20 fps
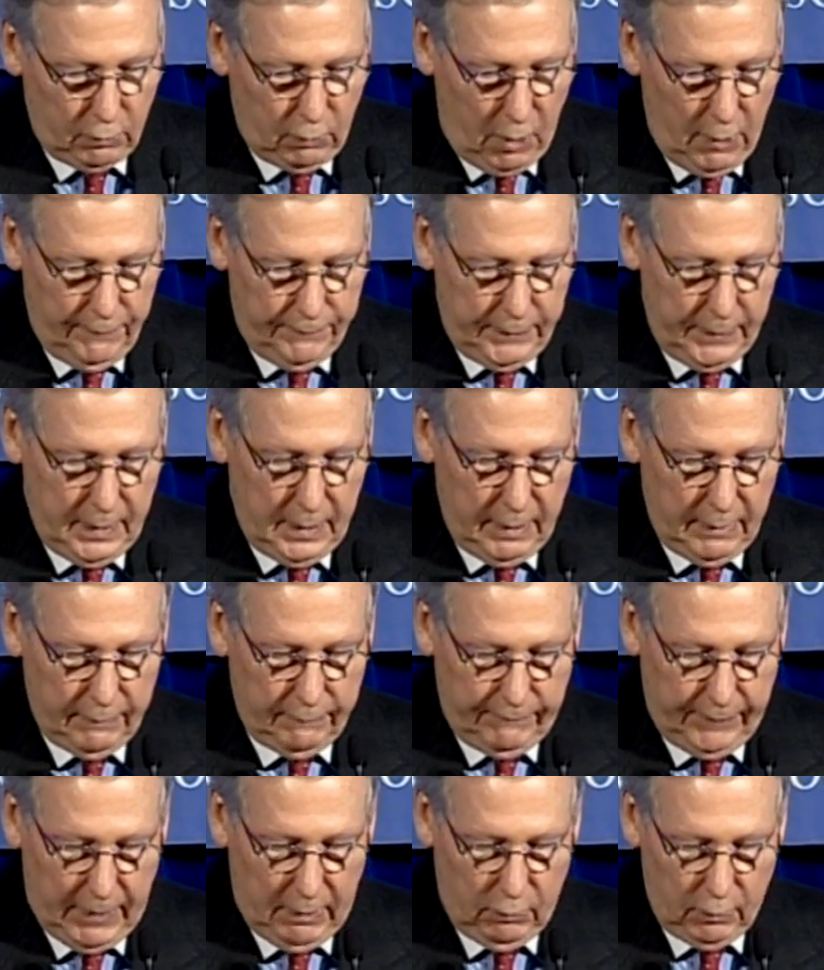So the
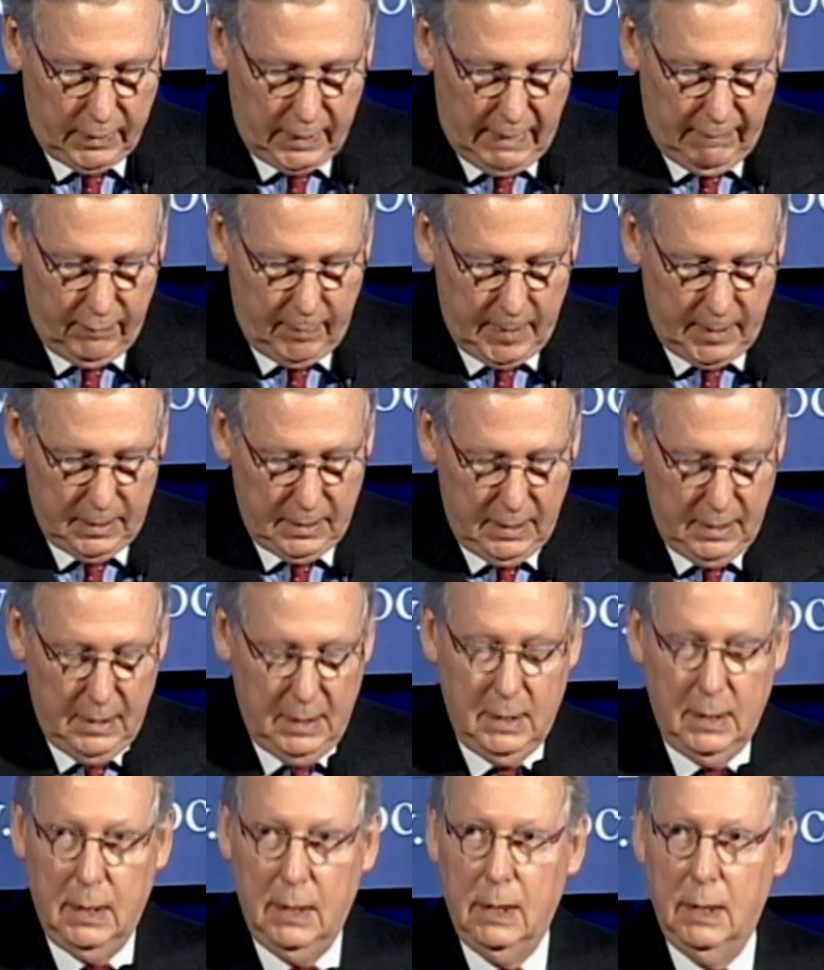growth of the federal
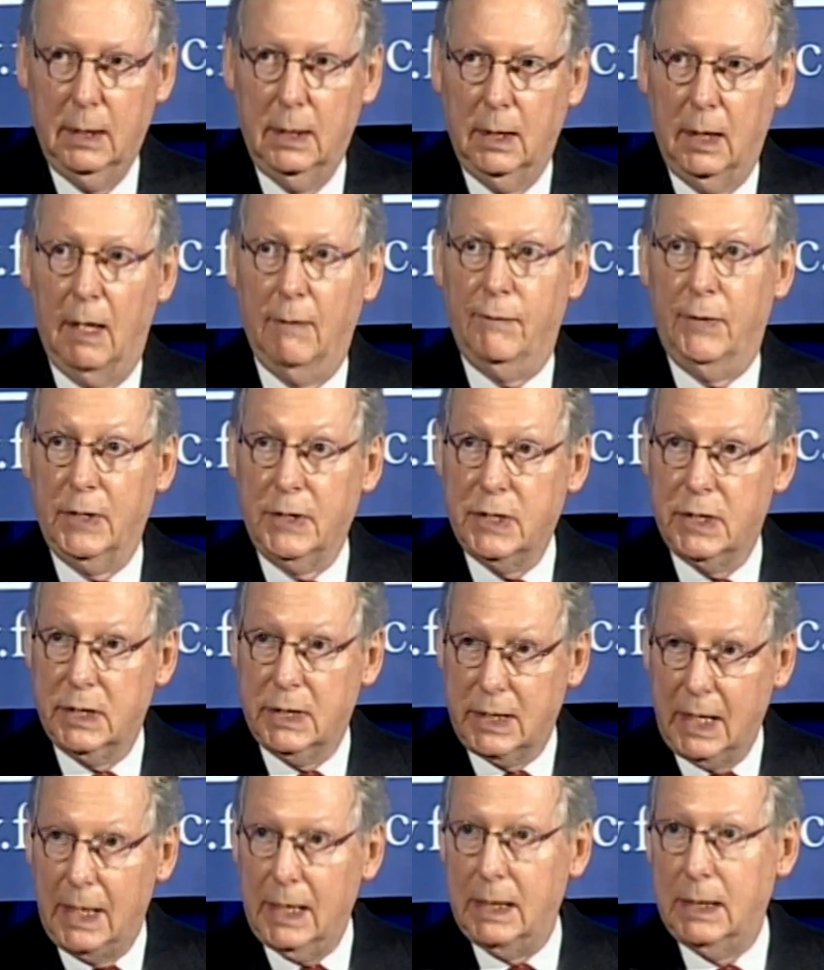government, of
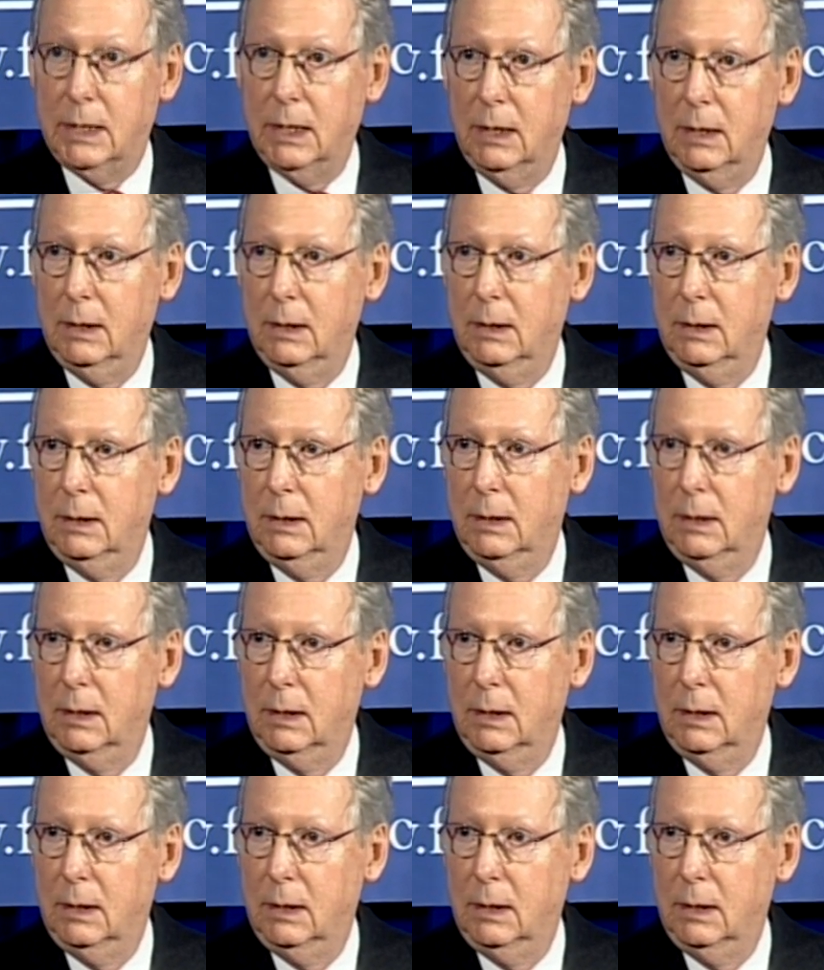the state,